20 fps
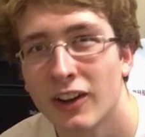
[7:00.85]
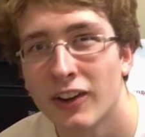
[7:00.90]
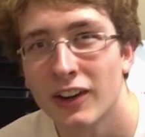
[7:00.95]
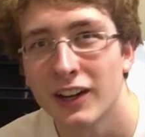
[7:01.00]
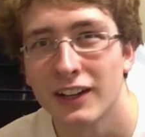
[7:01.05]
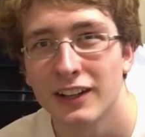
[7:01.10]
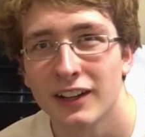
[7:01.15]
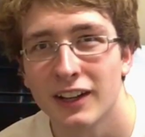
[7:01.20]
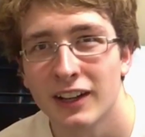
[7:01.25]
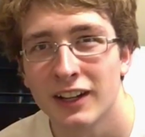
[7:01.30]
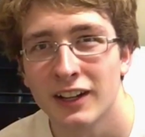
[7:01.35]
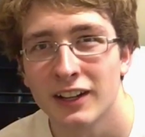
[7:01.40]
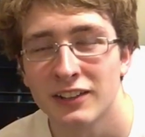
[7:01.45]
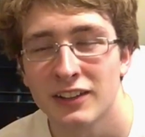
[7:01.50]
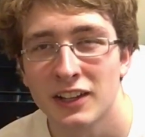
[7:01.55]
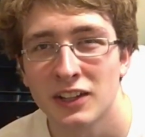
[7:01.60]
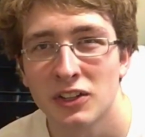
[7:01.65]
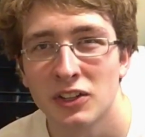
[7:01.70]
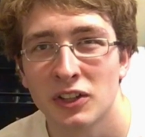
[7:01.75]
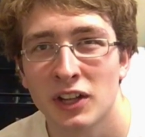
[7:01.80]
Alright,
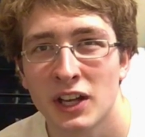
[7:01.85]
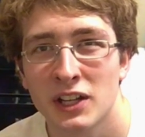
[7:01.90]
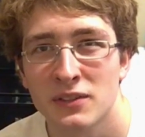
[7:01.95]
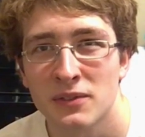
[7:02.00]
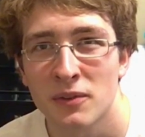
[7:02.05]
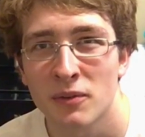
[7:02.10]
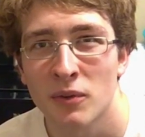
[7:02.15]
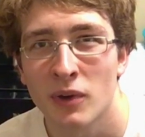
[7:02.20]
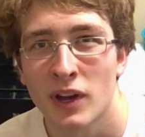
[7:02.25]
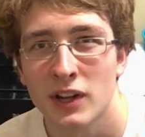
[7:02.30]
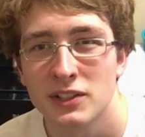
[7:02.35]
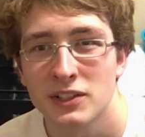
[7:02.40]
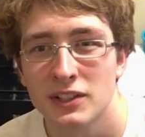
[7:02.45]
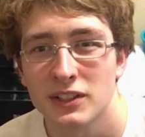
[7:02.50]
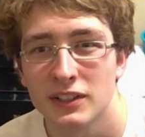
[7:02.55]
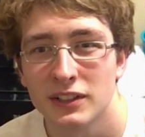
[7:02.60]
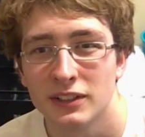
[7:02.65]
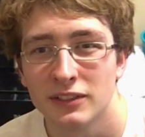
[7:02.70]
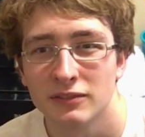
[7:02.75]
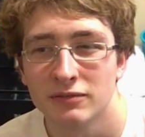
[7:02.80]
thank you guys for
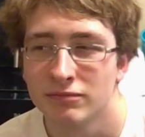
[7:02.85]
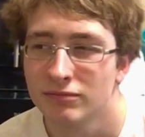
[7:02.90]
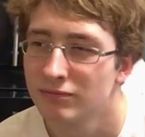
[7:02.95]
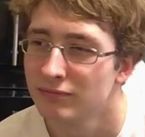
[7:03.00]
watching.